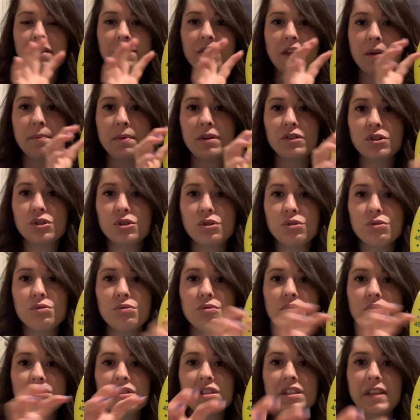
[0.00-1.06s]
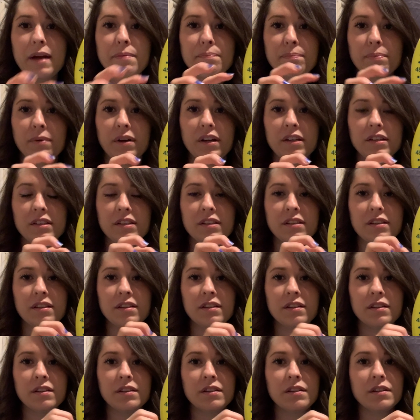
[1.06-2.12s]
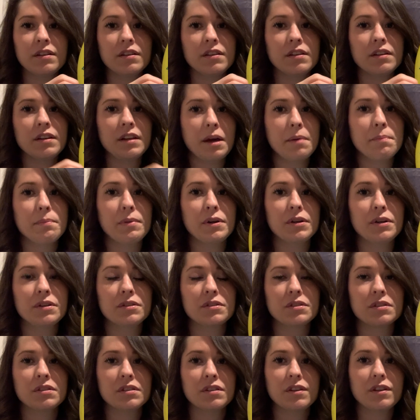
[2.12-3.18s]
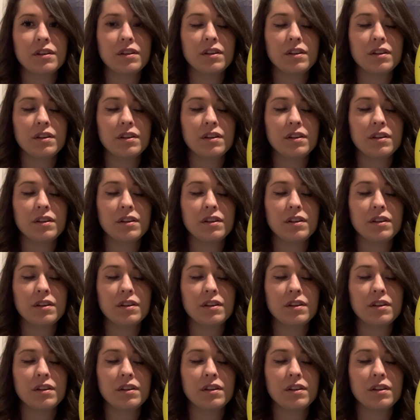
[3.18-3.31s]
them as 2 separate numbers,